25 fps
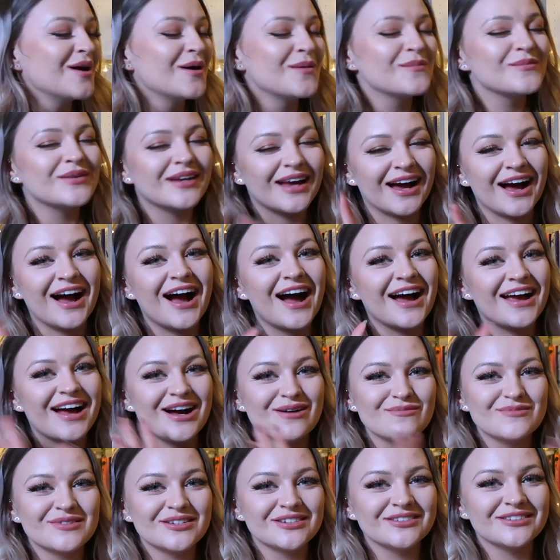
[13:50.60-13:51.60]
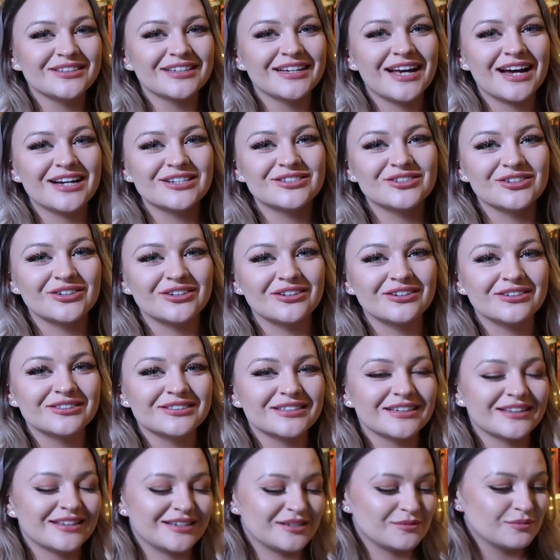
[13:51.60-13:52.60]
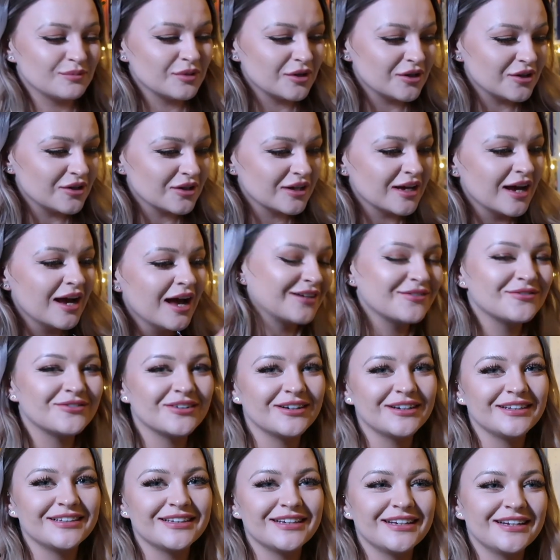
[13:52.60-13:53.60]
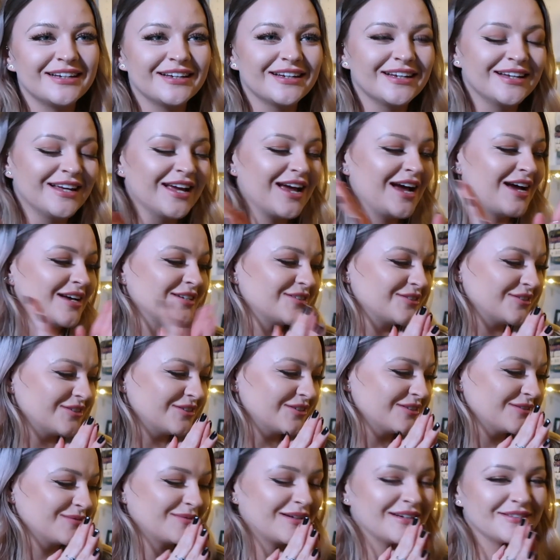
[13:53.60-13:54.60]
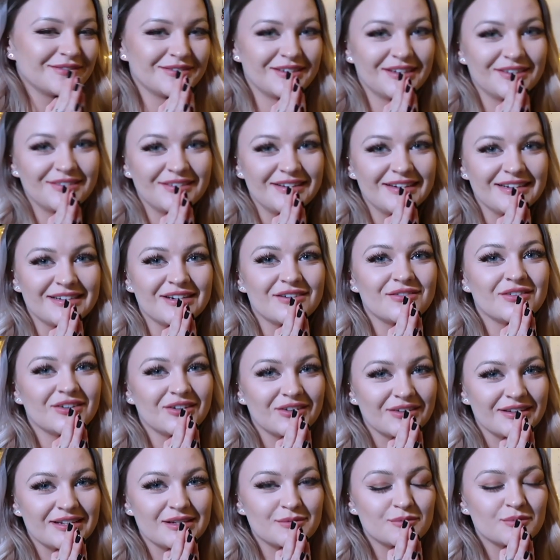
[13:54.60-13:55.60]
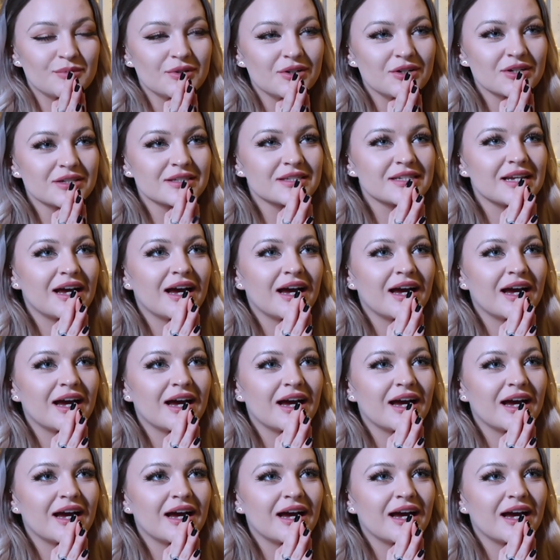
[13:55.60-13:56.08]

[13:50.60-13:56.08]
But yeah, I absolutely adored this book. I really adored my reread of all these books.